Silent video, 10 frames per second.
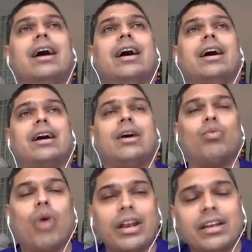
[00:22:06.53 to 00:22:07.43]
uh,
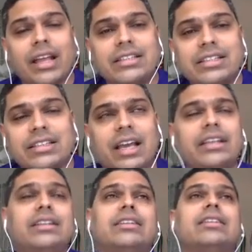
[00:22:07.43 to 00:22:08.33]

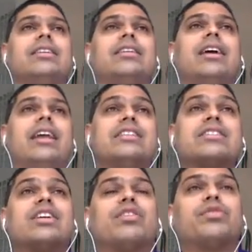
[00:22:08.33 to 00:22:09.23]
199
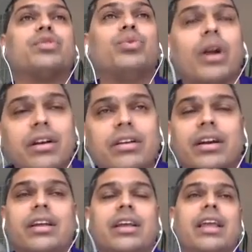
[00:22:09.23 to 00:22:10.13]
instead of
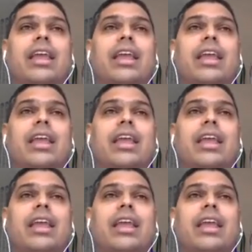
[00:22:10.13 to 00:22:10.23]
200